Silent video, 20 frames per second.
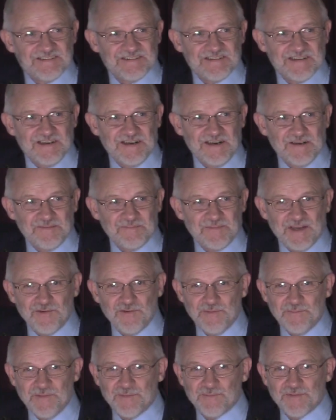Um, I
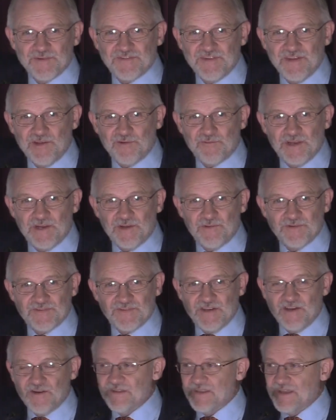remember seeing when I was
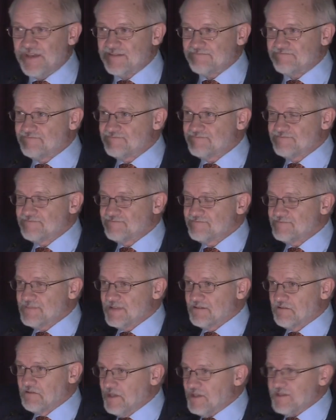there that
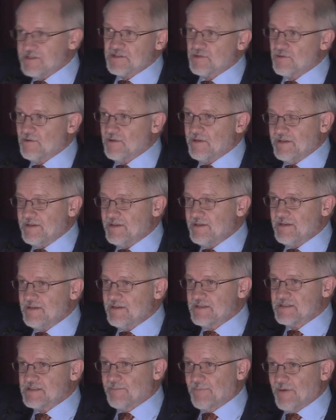literally
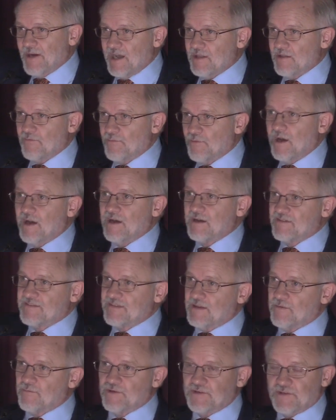is a pile of rocks
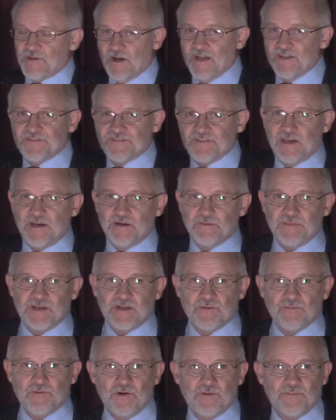that were tossed down by
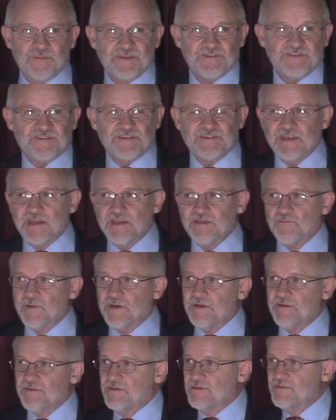the Romans, and not
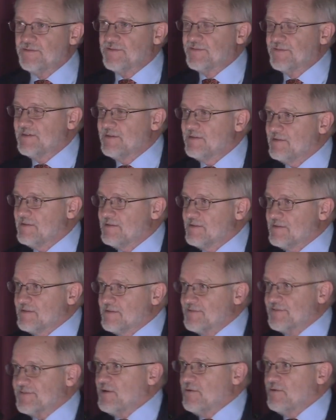one of those
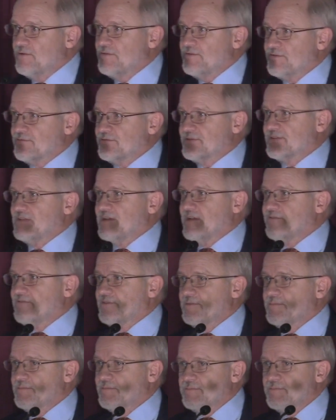stones was left
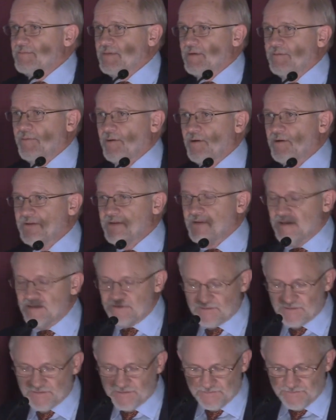upon the
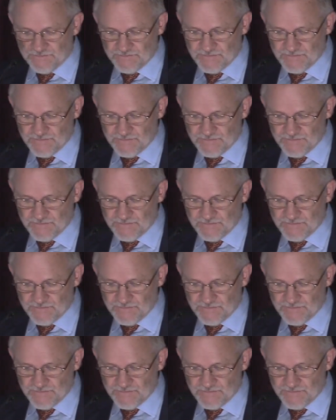other.